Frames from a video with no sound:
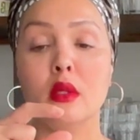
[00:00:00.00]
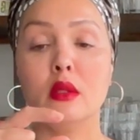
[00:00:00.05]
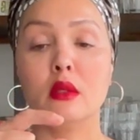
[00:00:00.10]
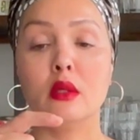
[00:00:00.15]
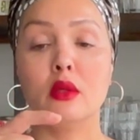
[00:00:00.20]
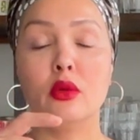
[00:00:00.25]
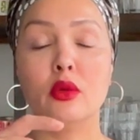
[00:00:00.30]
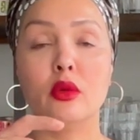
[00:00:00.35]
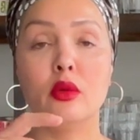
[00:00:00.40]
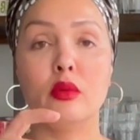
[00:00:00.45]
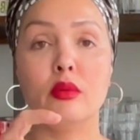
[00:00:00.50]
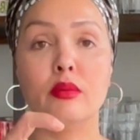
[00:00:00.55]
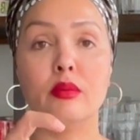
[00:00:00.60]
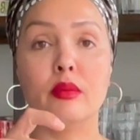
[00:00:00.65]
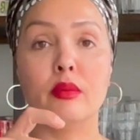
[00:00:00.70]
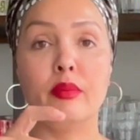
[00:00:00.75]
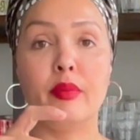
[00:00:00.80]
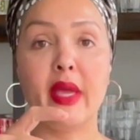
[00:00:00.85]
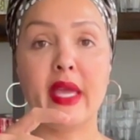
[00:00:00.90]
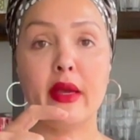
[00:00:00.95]
little
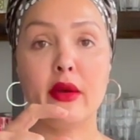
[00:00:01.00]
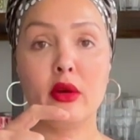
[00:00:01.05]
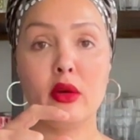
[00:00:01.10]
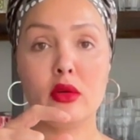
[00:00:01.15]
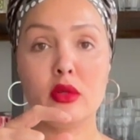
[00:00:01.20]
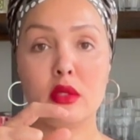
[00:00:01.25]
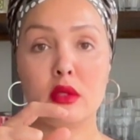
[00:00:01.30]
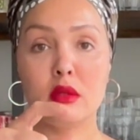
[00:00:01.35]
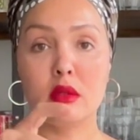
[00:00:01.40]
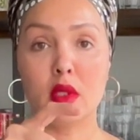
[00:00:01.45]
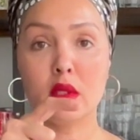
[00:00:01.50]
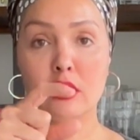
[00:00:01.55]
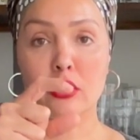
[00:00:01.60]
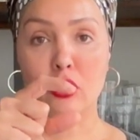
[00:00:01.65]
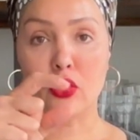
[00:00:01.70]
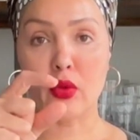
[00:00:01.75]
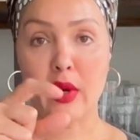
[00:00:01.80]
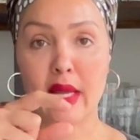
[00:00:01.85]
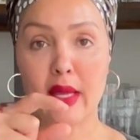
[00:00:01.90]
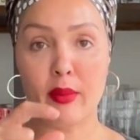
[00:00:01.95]
bears, the little
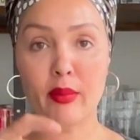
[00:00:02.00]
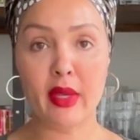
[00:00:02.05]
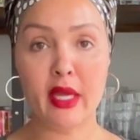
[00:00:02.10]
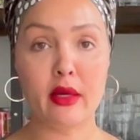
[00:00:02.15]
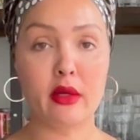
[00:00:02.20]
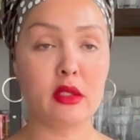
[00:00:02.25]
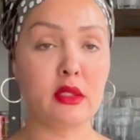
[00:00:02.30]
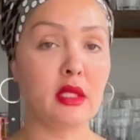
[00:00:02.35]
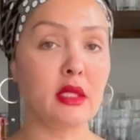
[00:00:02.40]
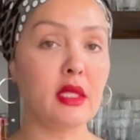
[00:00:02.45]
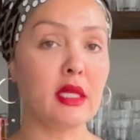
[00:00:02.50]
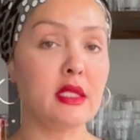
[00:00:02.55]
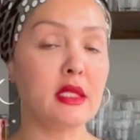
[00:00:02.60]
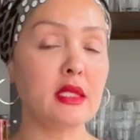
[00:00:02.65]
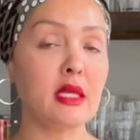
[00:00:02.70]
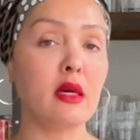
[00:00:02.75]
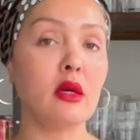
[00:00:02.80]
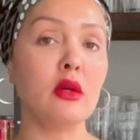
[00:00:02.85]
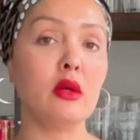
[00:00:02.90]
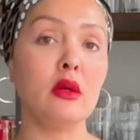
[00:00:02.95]
graham bears that they
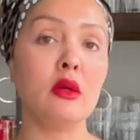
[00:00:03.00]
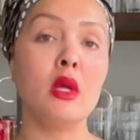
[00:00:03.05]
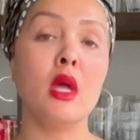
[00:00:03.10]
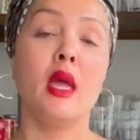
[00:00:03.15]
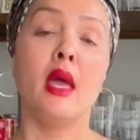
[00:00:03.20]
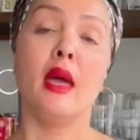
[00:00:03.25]
sell.